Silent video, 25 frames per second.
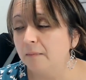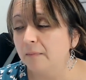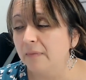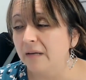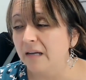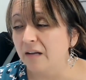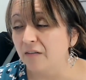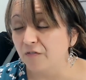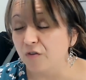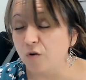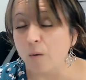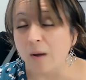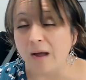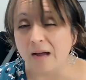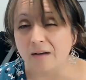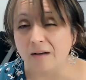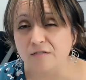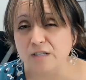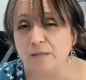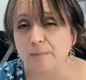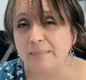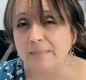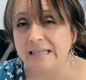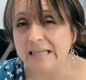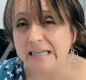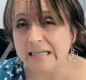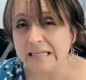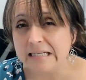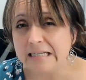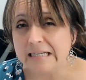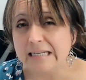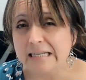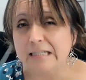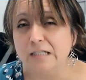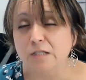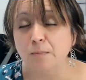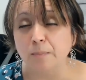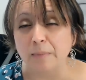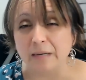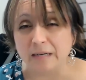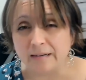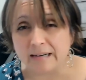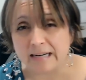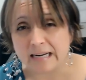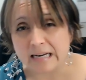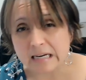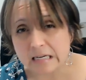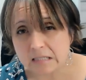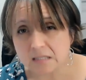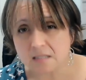If you have some teaching
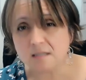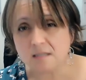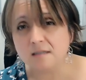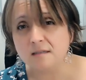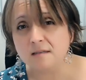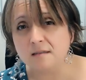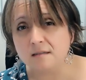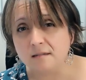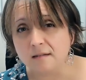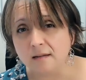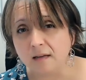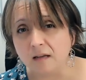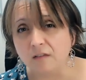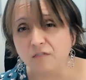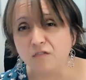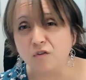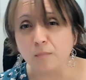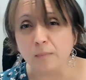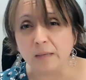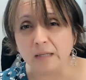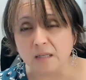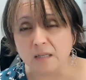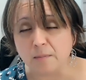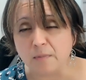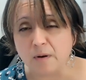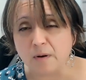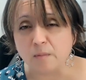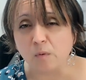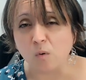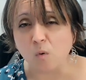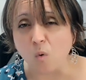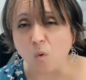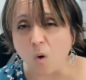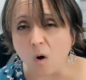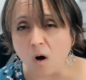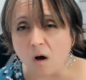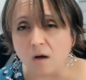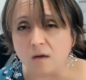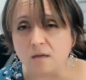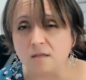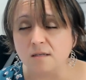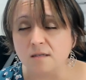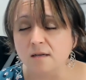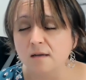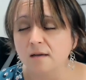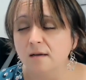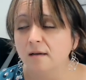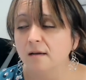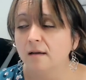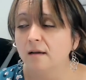experience, like if you meet the minimum quals
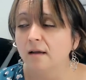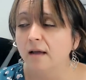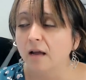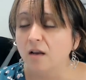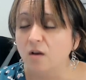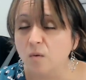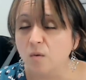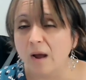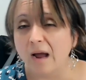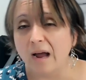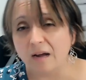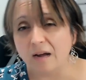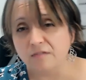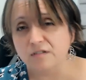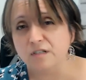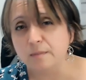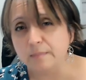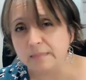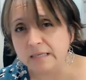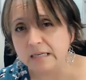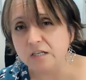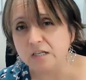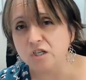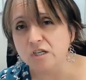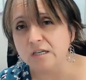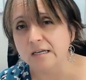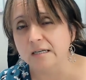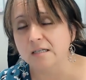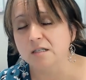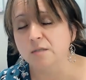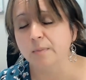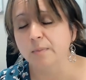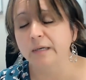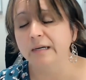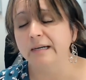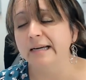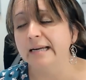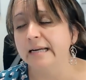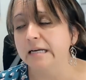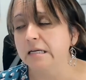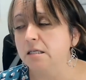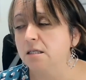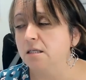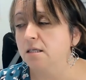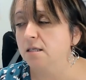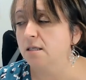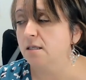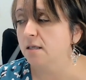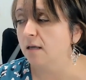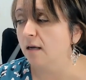and you have some teaching
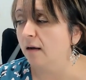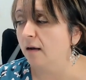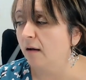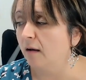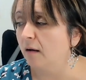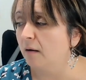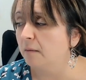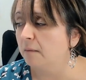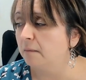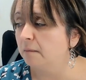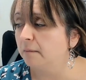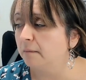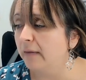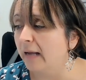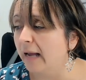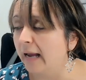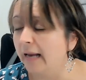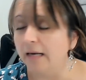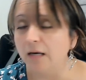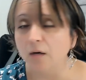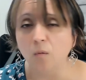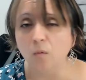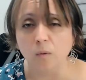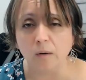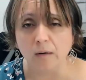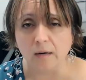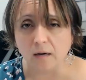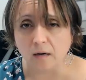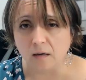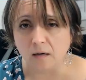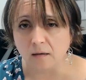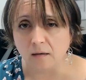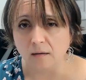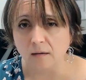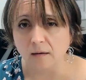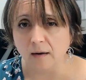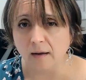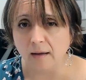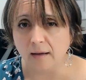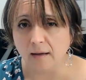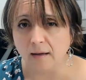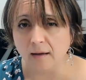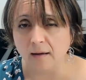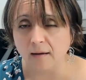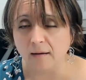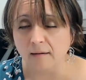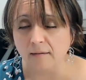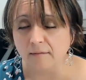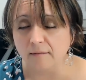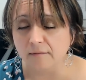experience anywhere at
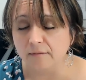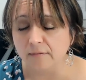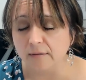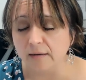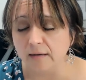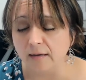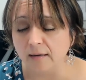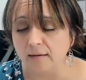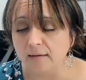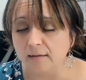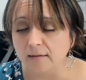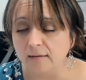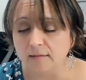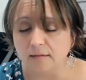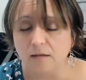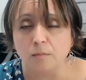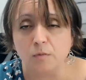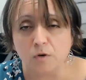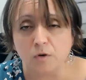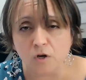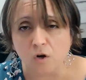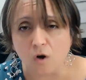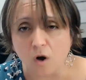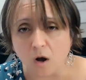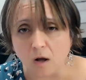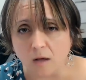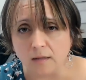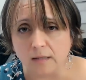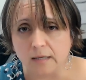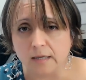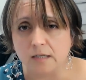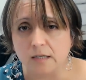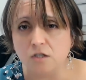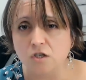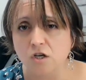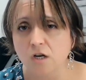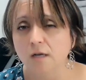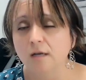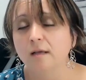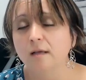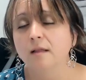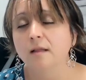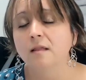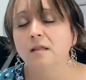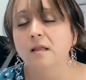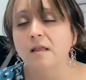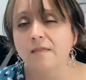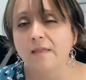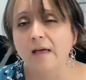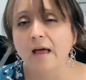a community college,
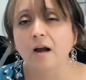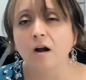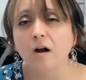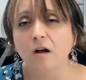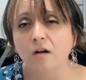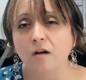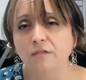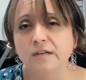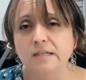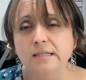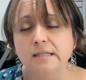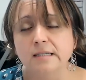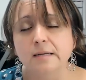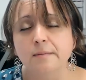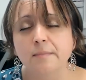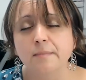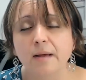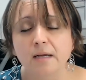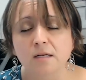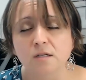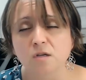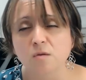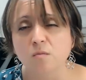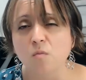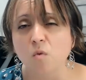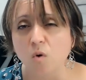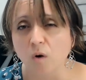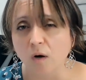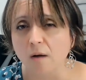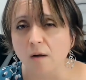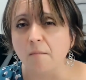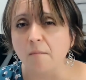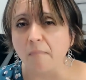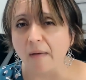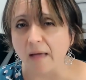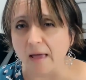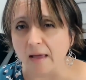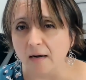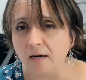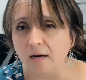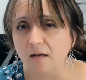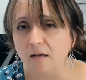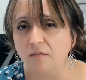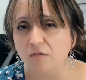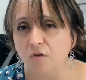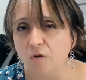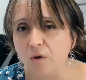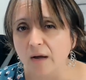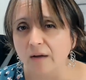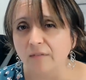then that obviously makes you more
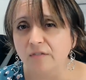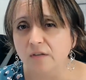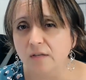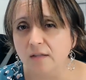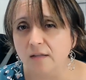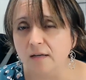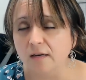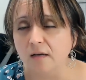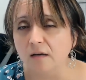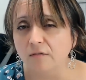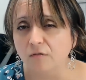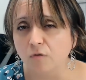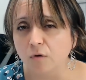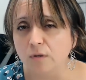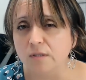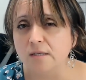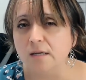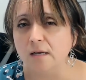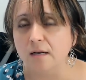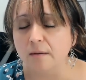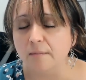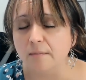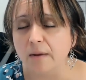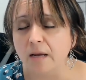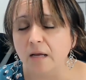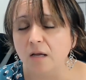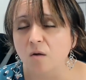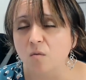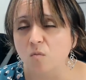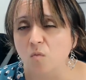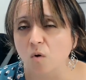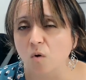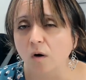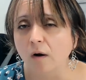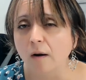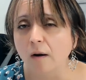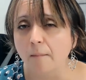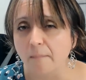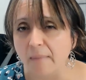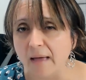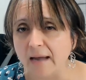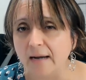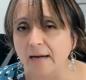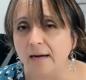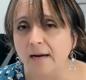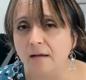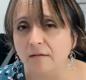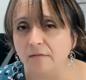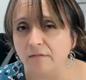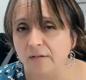competitive. You have to think of what's going to make you more
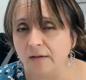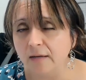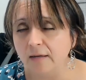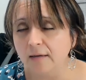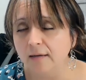competitive